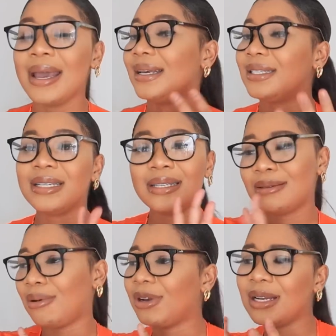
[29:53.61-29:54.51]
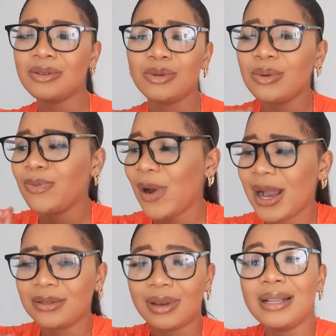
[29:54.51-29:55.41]
Just I wanted to swim
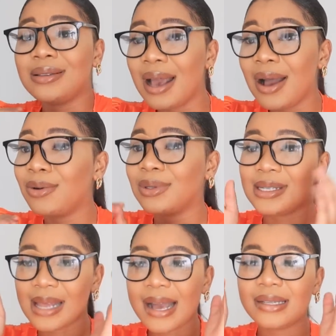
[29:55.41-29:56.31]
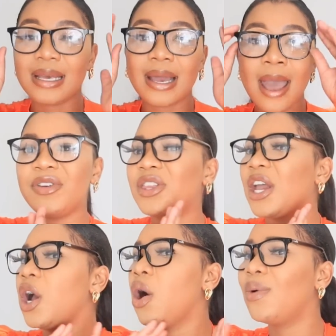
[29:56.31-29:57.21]
with, and the size.
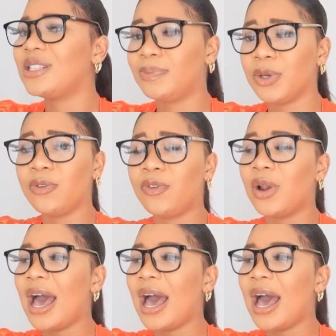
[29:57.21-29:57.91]
Everything was beautiful.